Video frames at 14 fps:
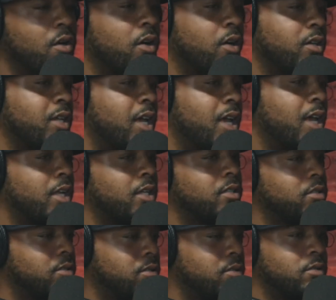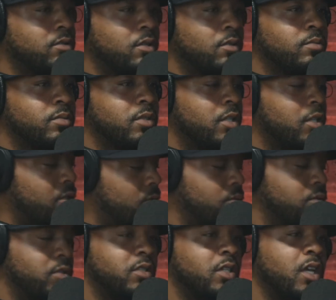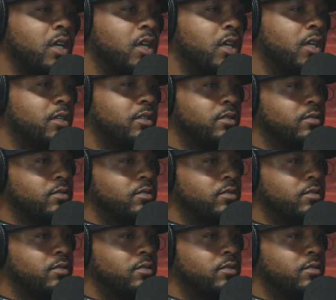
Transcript: Our dads, you know what I'm saying, either was dead.